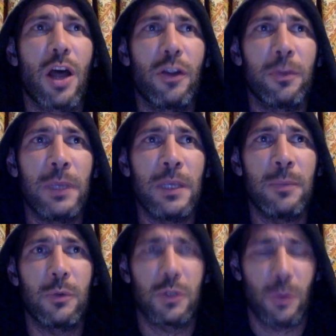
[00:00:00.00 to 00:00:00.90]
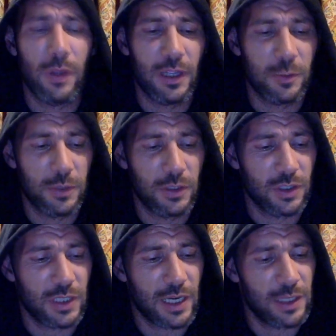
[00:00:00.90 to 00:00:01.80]
other people. So whether that's because
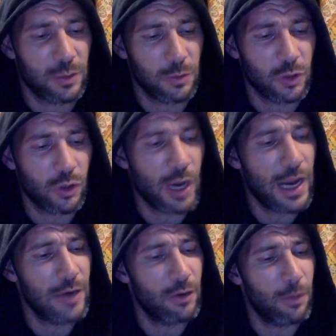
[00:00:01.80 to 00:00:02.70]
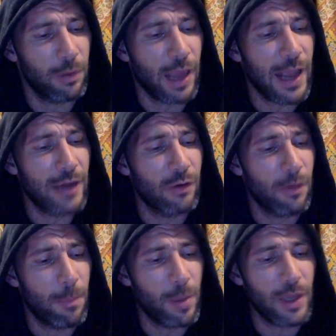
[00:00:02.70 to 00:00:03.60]
you're sat next to them on a train or a plane or
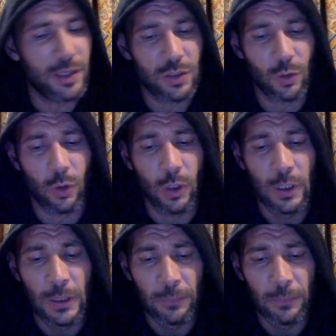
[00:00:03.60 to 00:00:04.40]
a bus, or